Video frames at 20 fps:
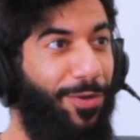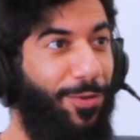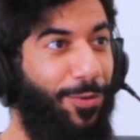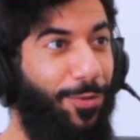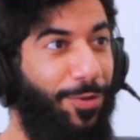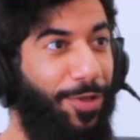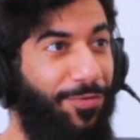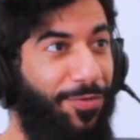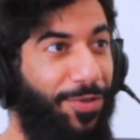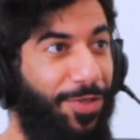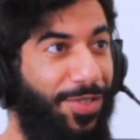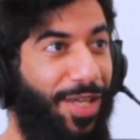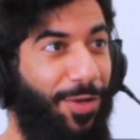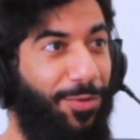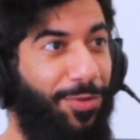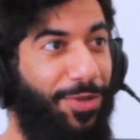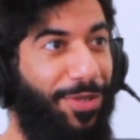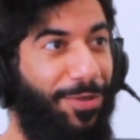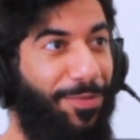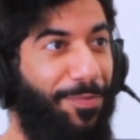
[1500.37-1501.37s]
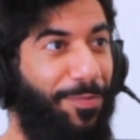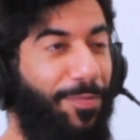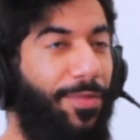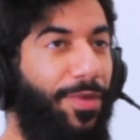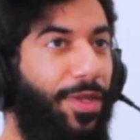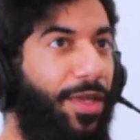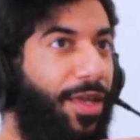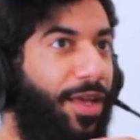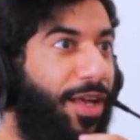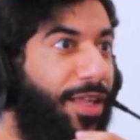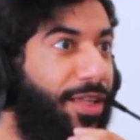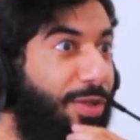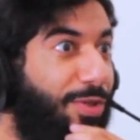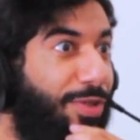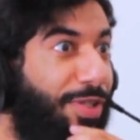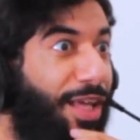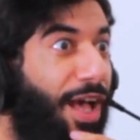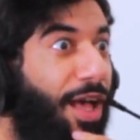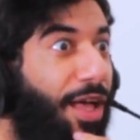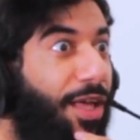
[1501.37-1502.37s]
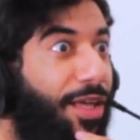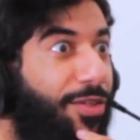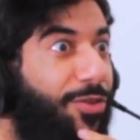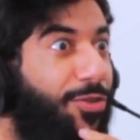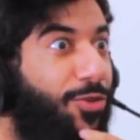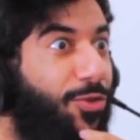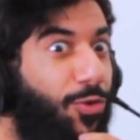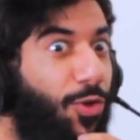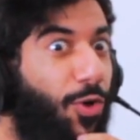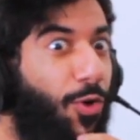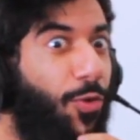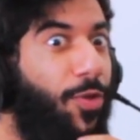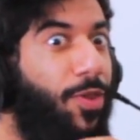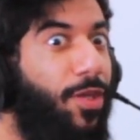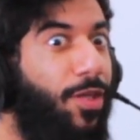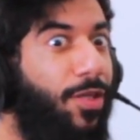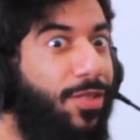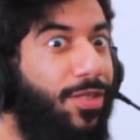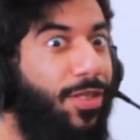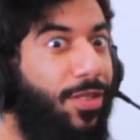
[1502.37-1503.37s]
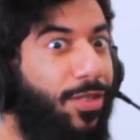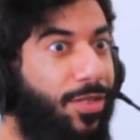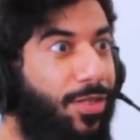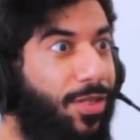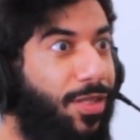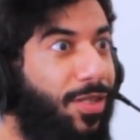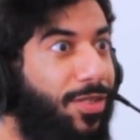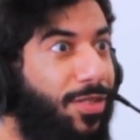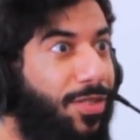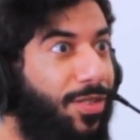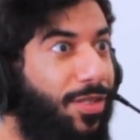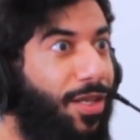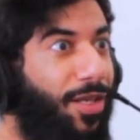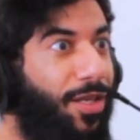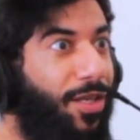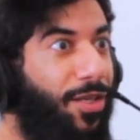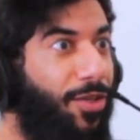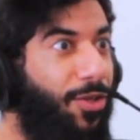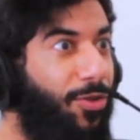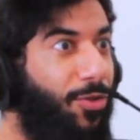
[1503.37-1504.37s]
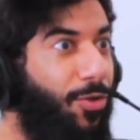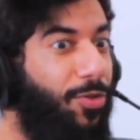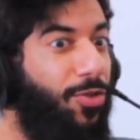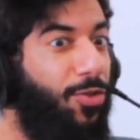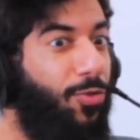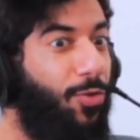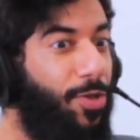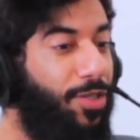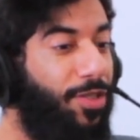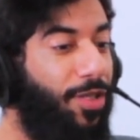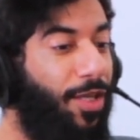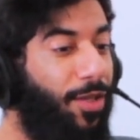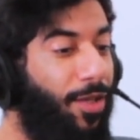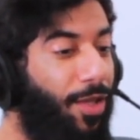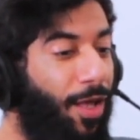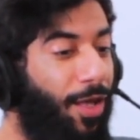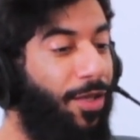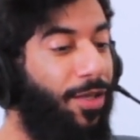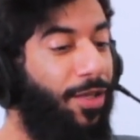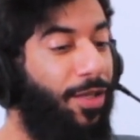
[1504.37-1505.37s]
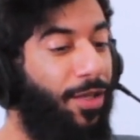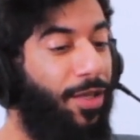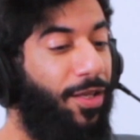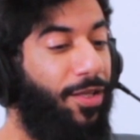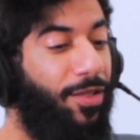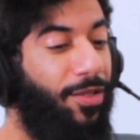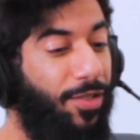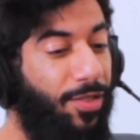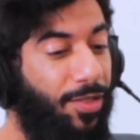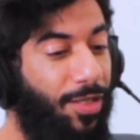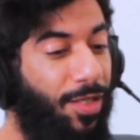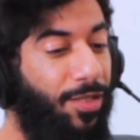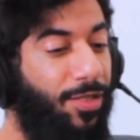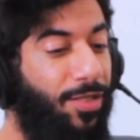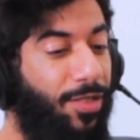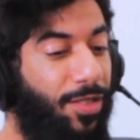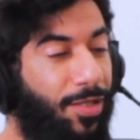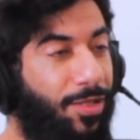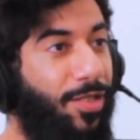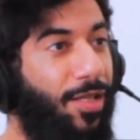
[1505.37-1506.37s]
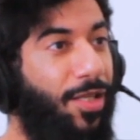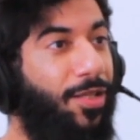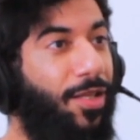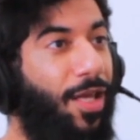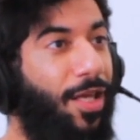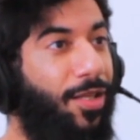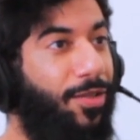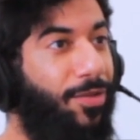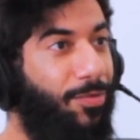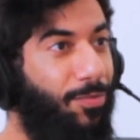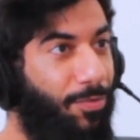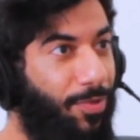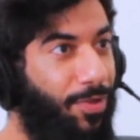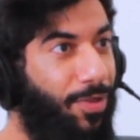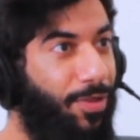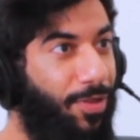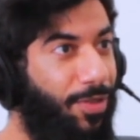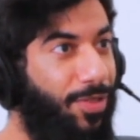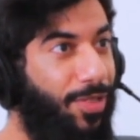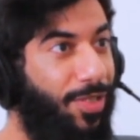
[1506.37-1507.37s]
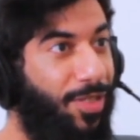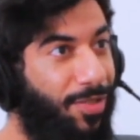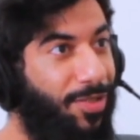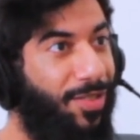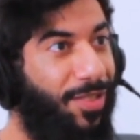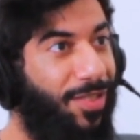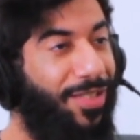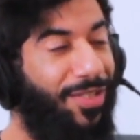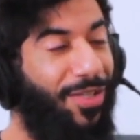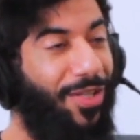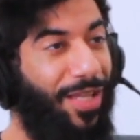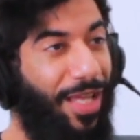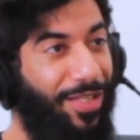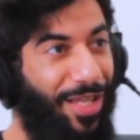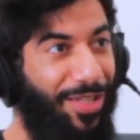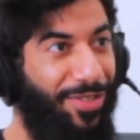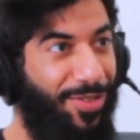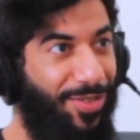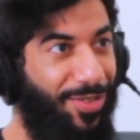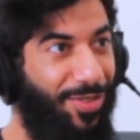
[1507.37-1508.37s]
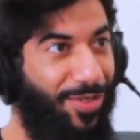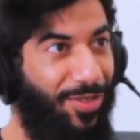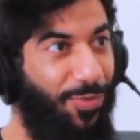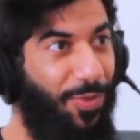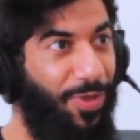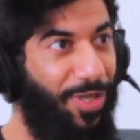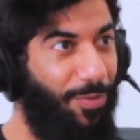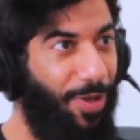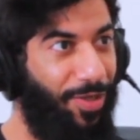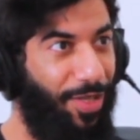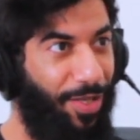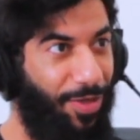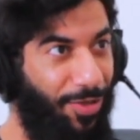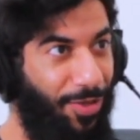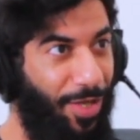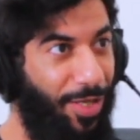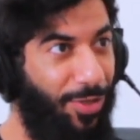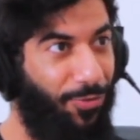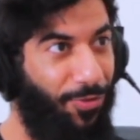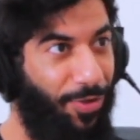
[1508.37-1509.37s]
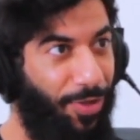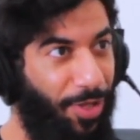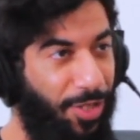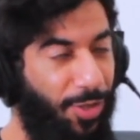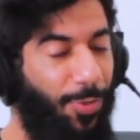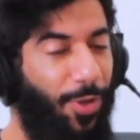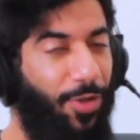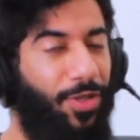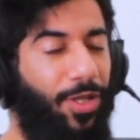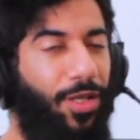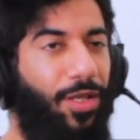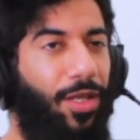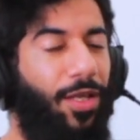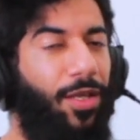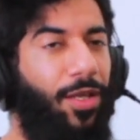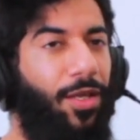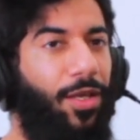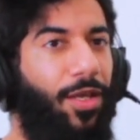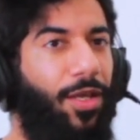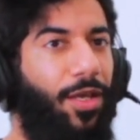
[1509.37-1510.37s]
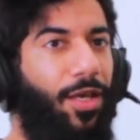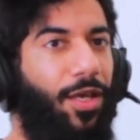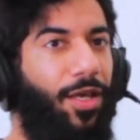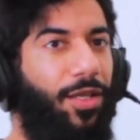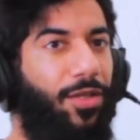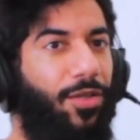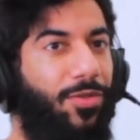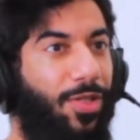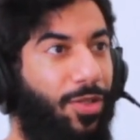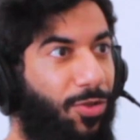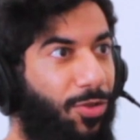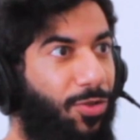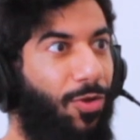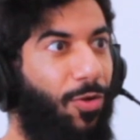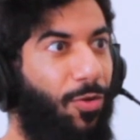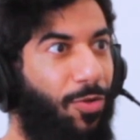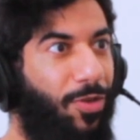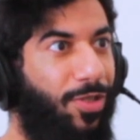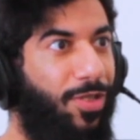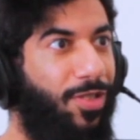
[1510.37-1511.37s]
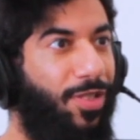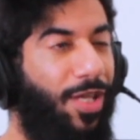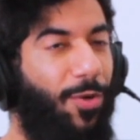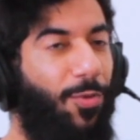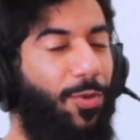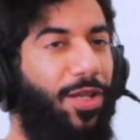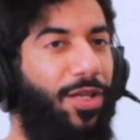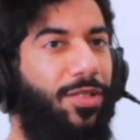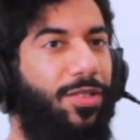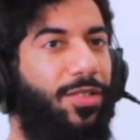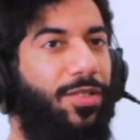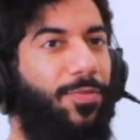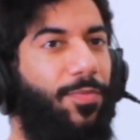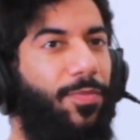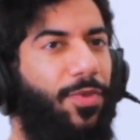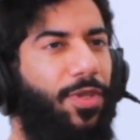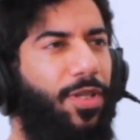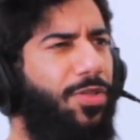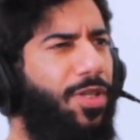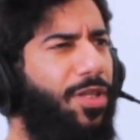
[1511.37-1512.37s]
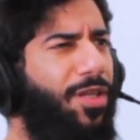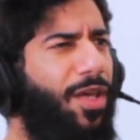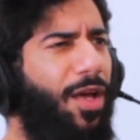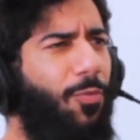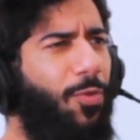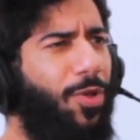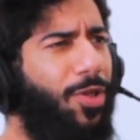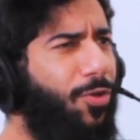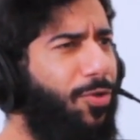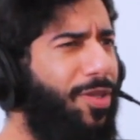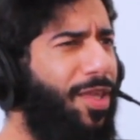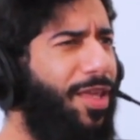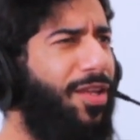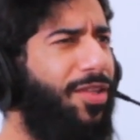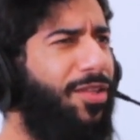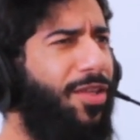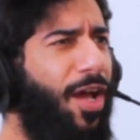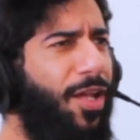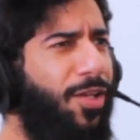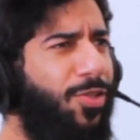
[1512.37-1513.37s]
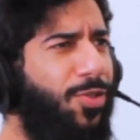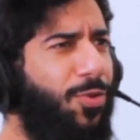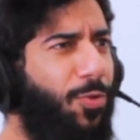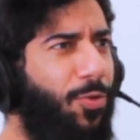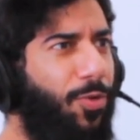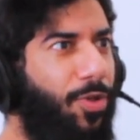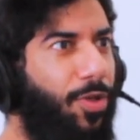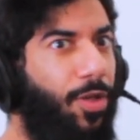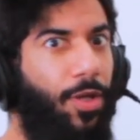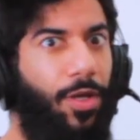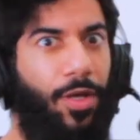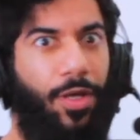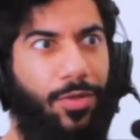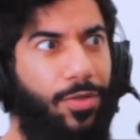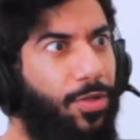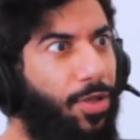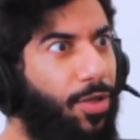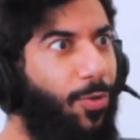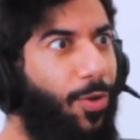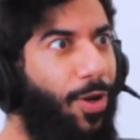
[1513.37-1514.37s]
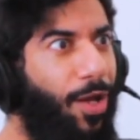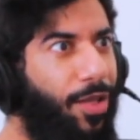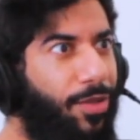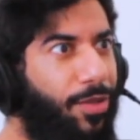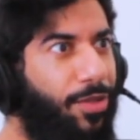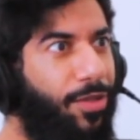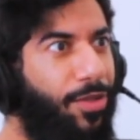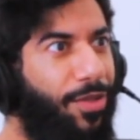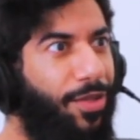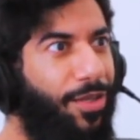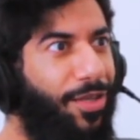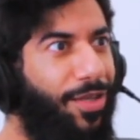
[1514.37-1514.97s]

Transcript: who lived in Saudi and I was like, Akhi, do you know this, this, this? You know, do you know that Allah does this, this, and, and is this, this? And I'd, I'd speak about like the nature of Allah subhanahu wa ta'ala. And I was like, do you know this is how it is? He was like, yeah, we learned that in high school. I was like, what?